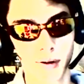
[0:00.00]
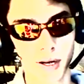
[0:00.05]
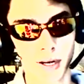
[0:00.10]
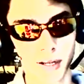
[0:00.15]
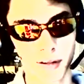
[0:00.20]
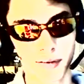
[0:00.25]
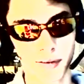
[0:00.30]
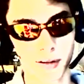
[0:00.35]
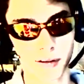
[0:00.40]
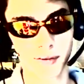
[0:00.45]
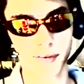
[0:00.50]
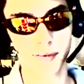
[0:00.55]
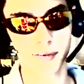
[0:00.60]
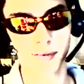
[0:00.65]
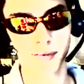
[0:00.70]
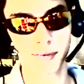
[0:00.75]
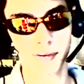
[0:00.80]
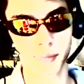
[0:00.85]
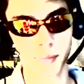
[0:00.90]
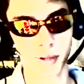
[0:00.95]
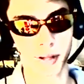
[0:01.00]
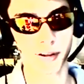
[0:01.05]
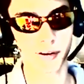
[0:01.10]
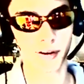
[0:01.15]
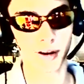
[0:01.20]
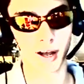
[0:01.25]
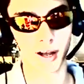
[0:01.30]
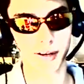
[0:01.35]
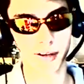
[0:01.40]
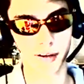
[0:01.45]
I guess they submit their
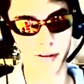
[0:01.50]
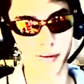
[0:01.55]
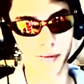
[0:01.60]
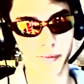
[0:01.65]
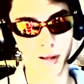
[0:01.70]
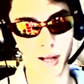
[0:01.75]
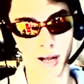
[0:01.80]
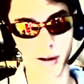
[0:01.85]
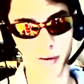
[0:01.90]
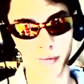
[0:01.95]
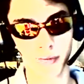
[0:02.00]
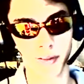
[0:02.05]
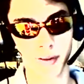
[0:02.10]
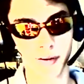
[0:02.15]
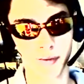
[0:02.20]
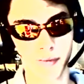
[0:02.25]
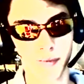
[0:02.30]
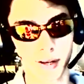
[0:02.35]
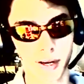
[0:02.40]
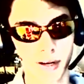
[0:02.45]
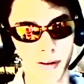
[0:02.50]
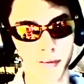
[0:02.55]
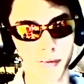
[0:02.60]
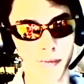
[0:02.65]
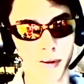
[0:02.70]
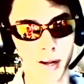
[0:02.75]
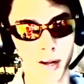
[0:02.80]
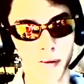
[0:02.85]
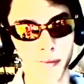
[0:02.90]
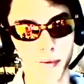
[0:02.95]
content to Valve, and then I guess
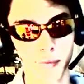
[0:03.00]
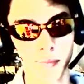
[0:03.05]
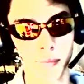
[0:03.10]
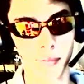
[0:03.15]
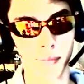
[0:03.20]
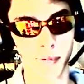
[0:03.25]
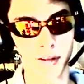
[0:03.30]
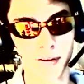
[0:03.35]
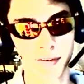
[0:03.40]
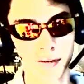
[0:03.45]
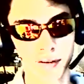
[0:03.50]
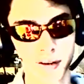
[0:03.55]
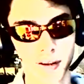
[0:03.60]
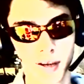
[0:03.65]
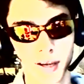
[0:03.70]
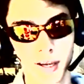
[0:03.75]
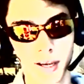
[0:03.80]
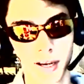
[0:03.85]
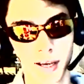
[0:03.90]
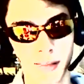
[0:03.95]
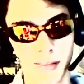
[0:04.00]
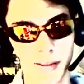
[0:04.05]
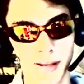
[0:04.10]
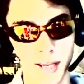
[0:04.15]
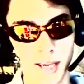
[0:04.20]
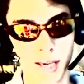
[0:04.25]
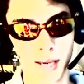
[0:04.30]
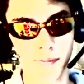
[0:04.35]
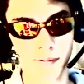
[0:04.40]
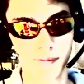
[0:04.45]
Valve implements it in the
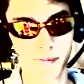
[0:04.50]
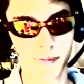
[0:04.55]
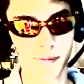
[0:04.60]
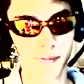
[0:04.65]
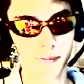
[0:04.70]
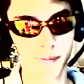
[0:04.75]
game.